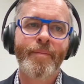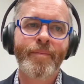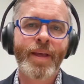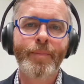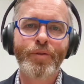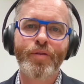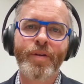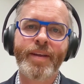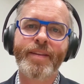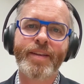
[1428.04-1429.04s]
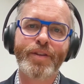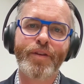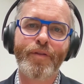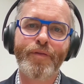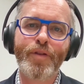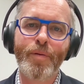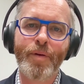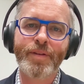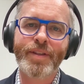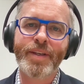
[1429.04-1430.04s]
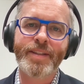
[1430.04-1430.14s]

capturing the sort of nuance and